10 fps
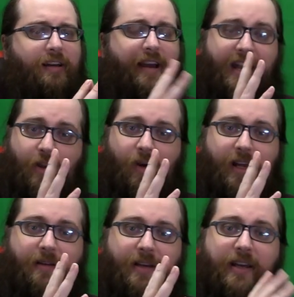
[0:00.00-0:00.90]

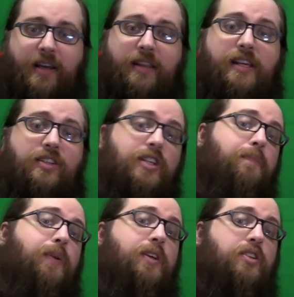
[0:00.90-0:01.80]
Anyway, the
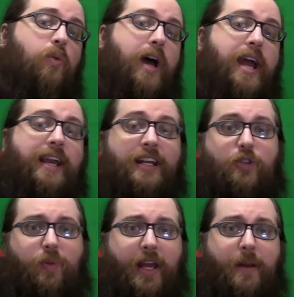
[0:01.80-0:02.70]
simplest way I can
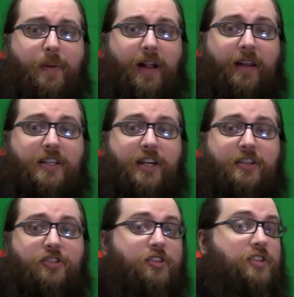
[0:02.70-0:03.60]
explain
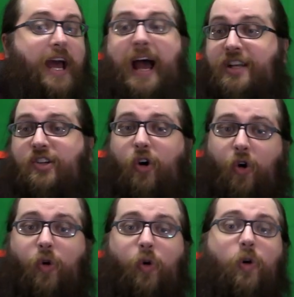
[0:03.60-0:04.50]
politics just as a
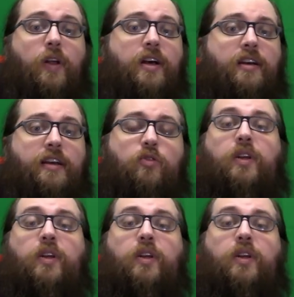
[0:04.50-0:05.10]
whole is